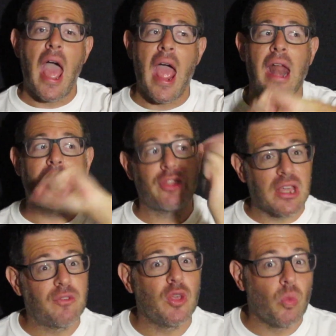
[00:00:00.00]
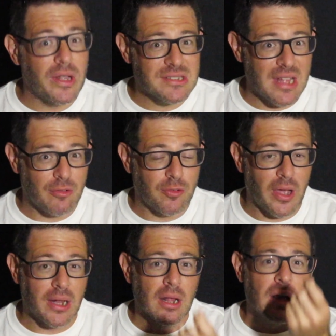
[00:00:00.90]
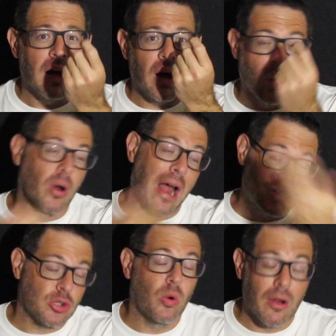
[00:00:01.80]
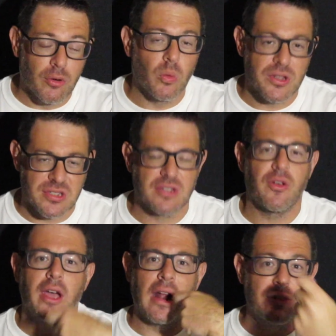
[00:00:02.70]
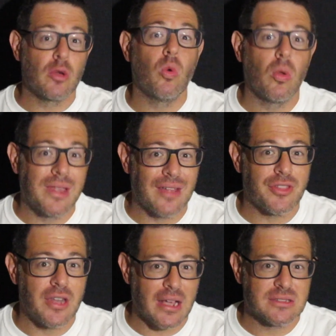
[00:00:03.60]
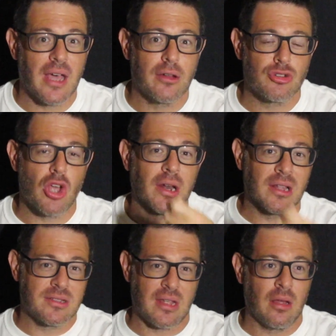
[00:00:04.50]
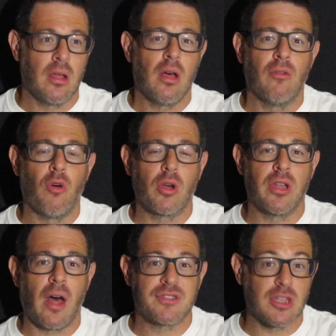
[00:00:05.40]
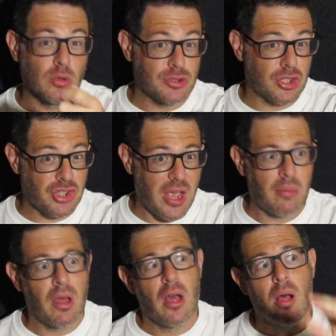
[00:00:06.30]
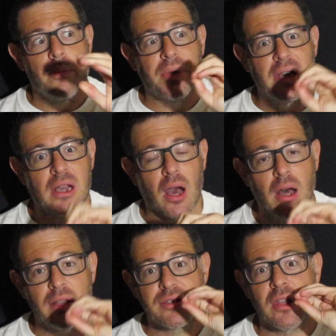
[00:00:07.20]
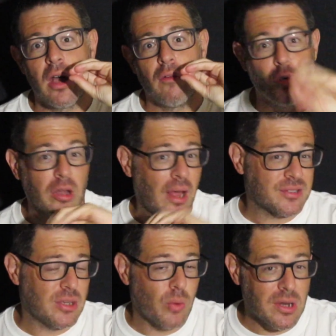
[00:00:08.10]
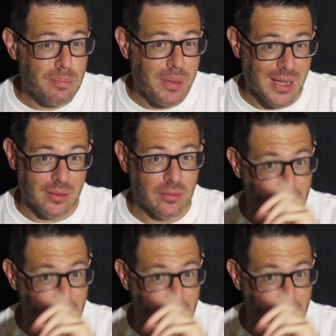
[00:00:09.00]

And I think if he wins that fight, or actually whoever wins this fight, I think we'll get the next title shot against Volkanovski, who's the champ, because Volkanovski already beat